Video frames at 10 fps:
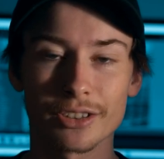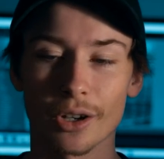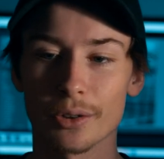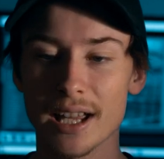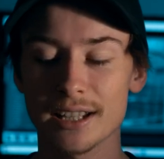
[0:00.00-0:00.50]

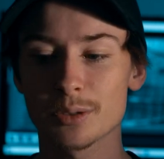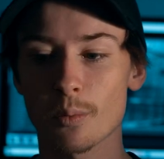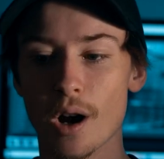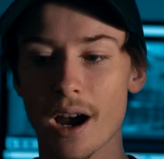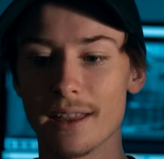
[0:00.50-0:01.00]
So that is
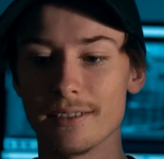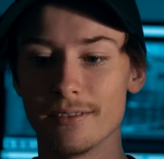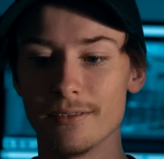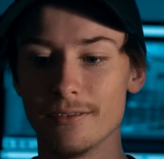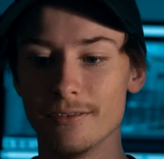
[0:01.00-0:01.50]
why
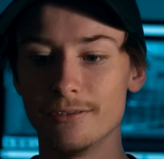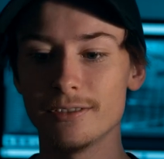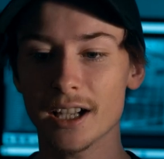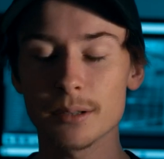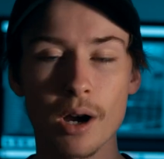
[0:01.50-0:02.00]

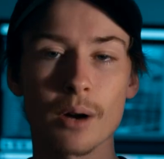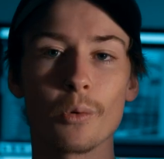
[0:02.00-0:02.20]
none of my